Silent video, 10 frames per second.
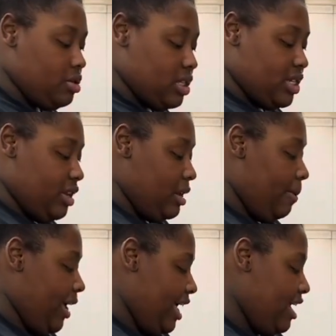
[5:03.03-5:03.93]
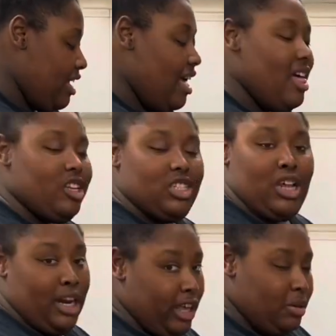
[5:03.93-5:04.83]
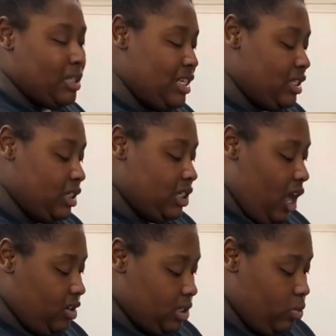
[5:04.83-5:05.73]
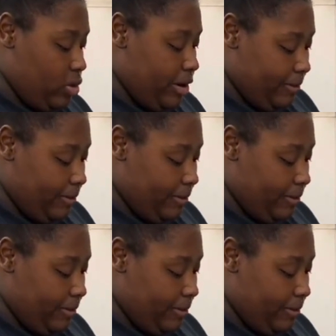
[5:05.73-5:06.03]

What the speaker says: is still in the pan. It's gonna help season the sauce some more.